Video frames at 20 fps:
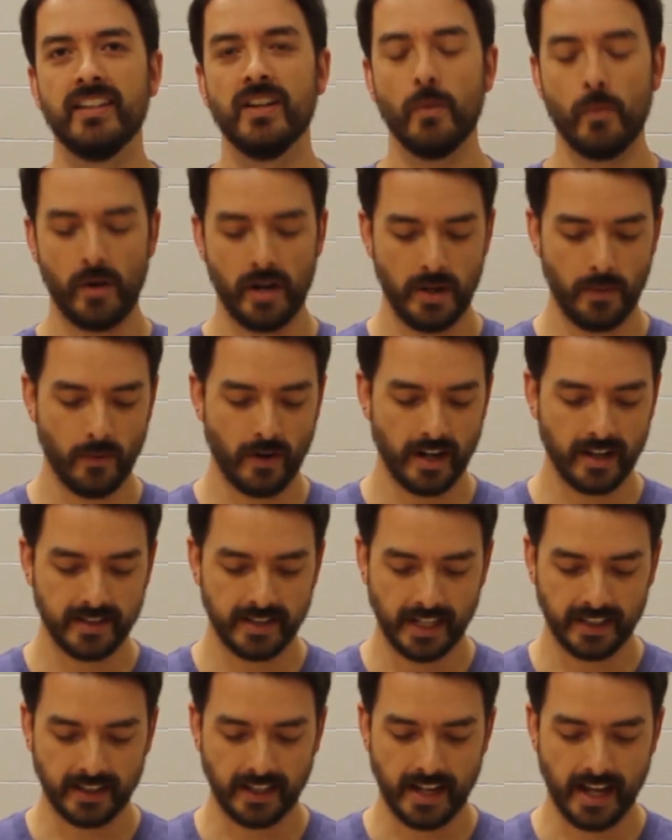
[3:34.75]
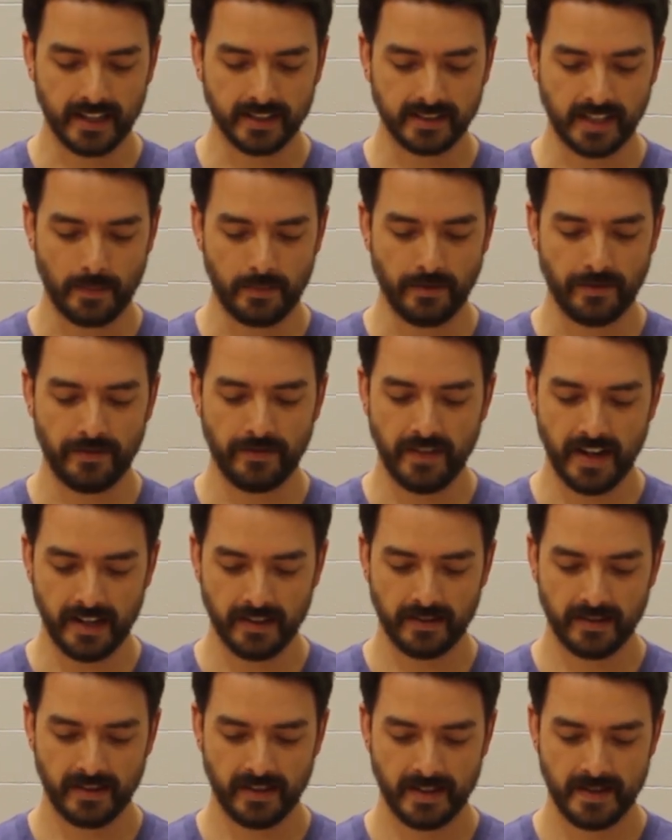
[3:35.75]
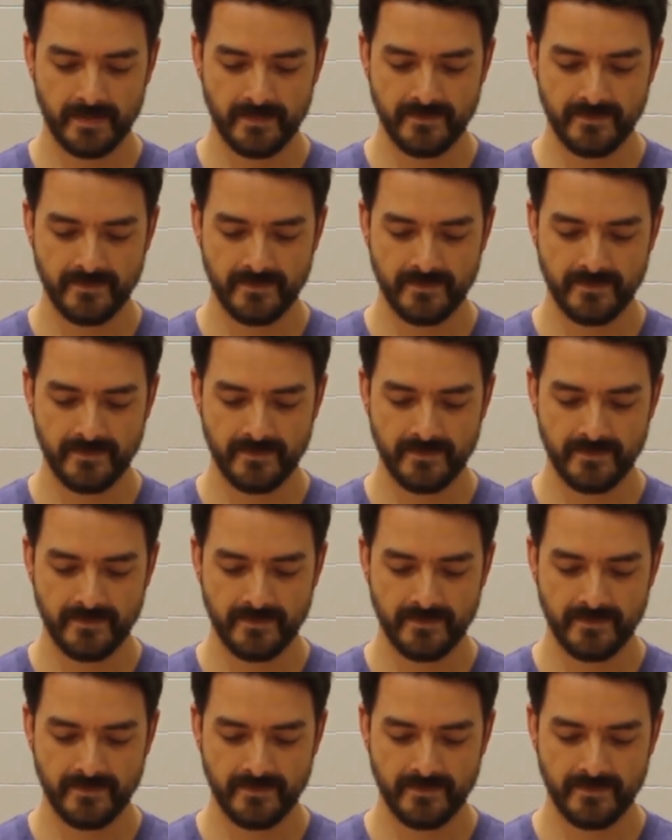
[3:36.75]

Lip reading: where he wanted to take the next step of faith.